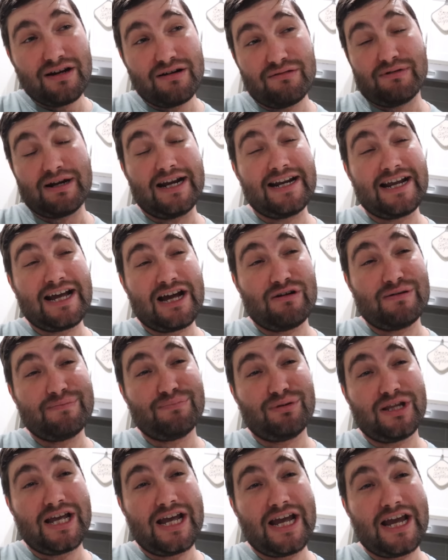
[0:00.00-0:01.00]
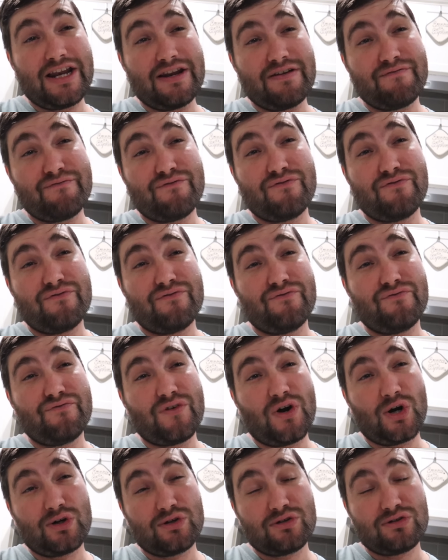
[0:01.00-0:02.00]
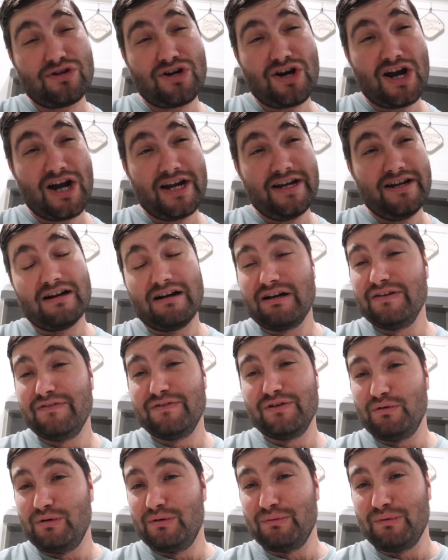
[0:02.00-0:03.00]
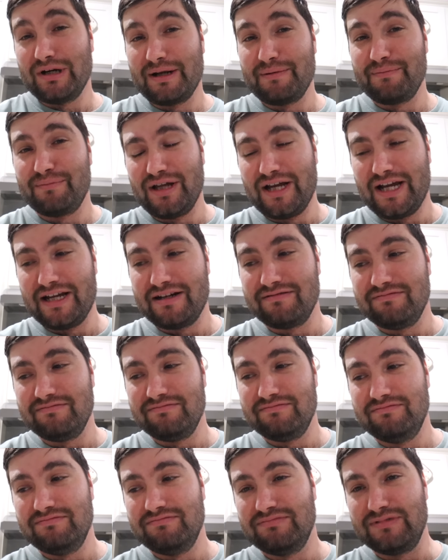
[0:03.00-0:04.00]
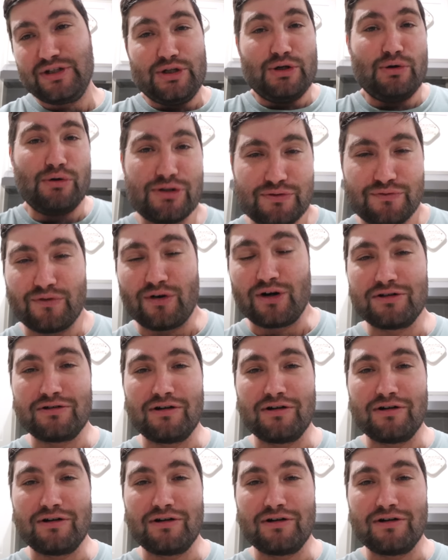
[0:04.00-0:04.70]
Right now, I'm playing Far Cry. I don't even know what one I'm playing newest Far